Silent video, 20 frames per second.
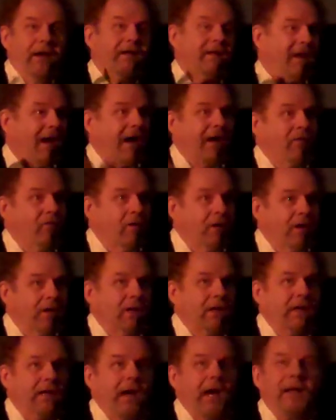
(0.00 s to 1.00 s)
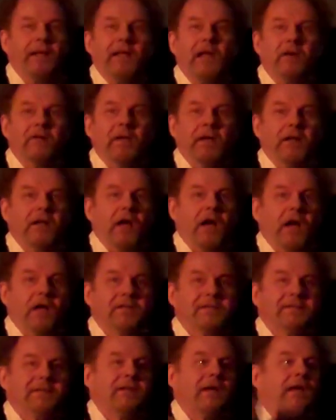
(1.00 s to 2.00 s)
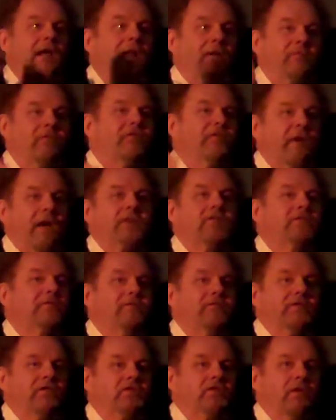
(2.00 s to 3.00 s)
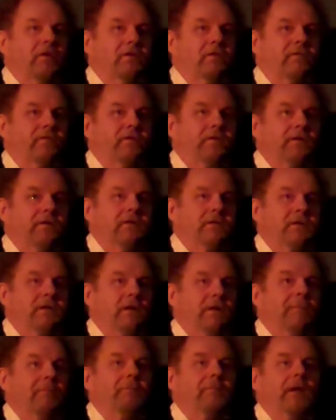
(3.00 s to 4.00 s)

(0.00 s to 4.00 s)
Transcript: And ironically, I now get asked to help fashion photographers